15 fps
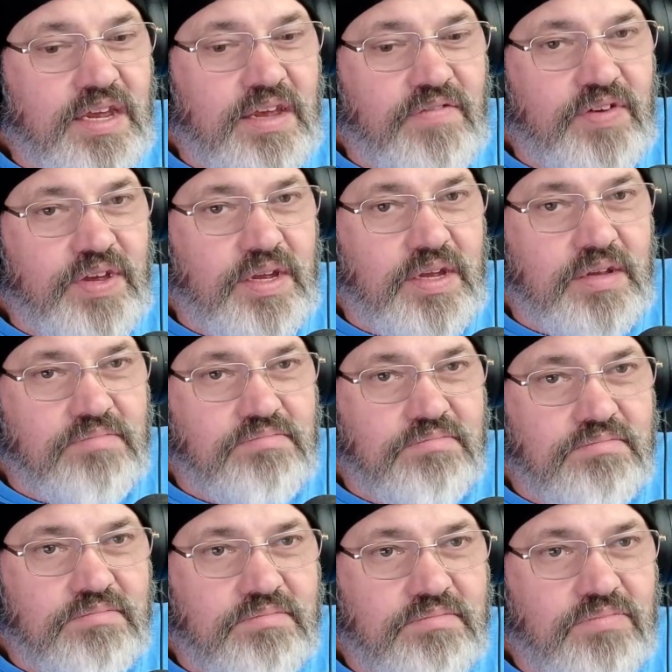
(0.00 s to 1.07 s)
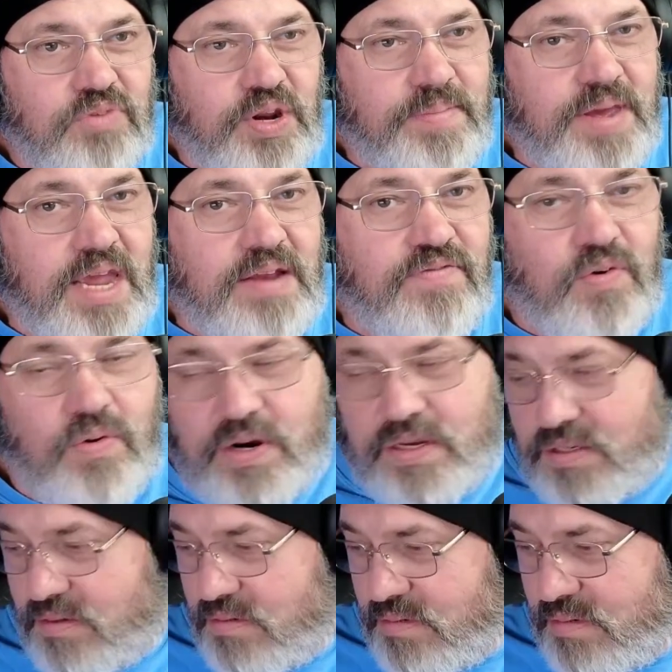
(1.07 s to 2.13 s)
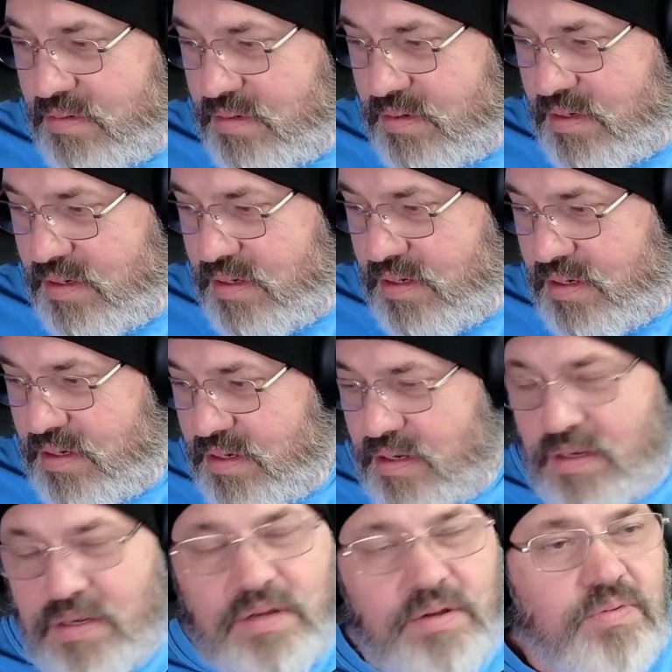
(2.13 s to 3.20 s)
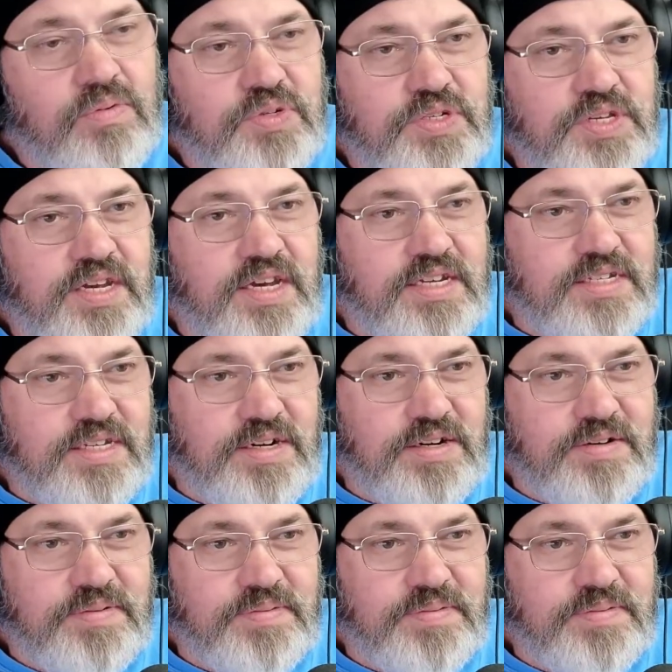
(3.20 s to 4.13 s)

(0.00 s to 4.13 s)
of what he made for us. We'll see you guys later.